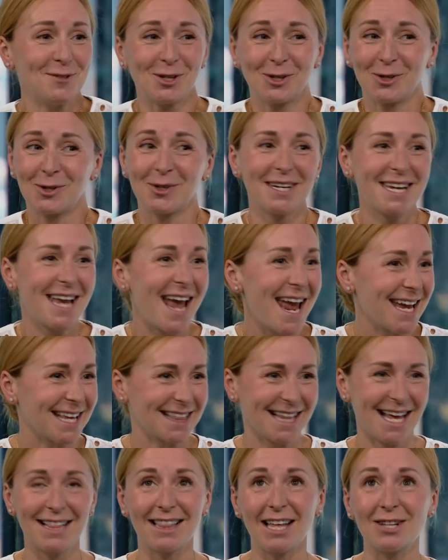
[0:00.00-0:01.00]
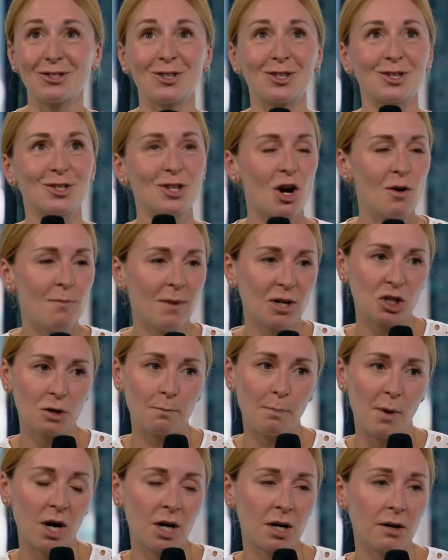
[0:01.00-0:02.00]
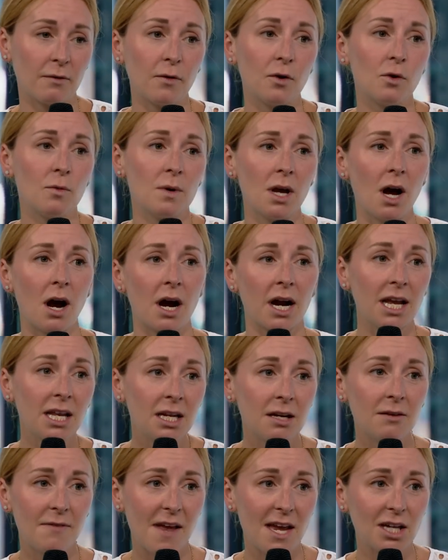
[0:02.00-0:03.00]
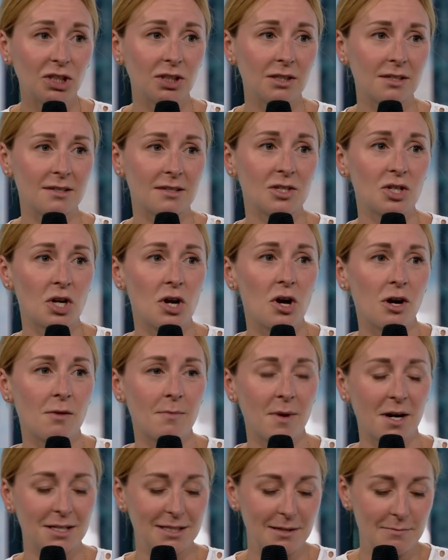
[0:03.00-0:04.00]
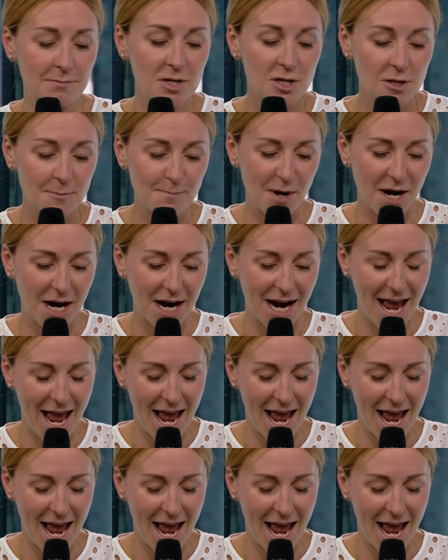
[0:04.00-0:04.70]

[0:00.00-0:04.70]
to create. That's so much a part of who we are. Innovation is such a hallmark to Milk Bar.